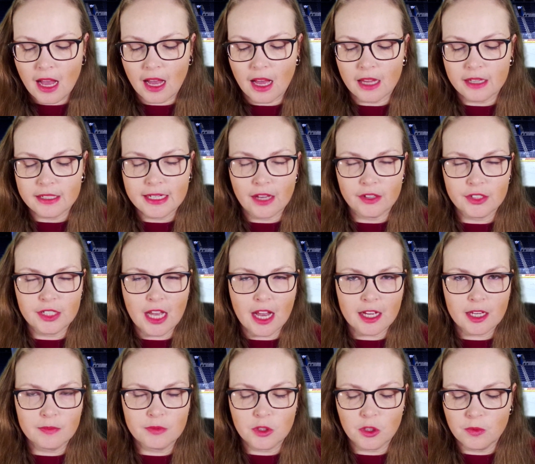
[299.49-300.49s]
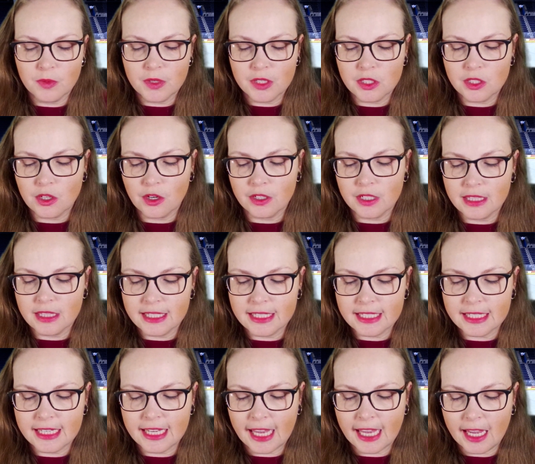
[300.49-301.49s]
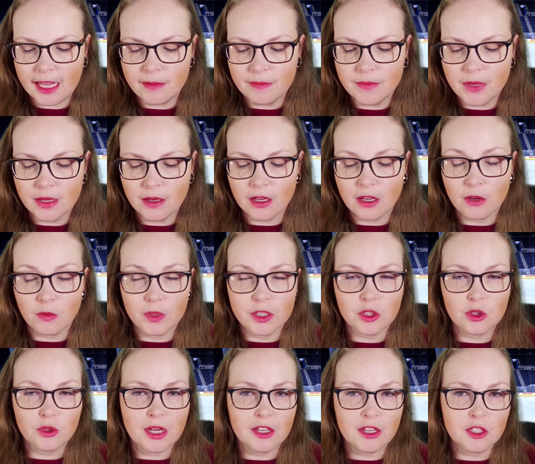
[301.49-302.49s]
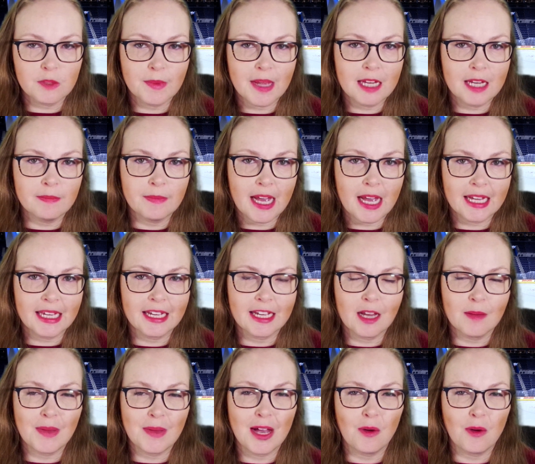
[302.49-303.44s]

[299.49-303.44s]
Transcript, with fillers: Uh, now, Jakob Dobis started this game uh, with Strauss Mann backing up.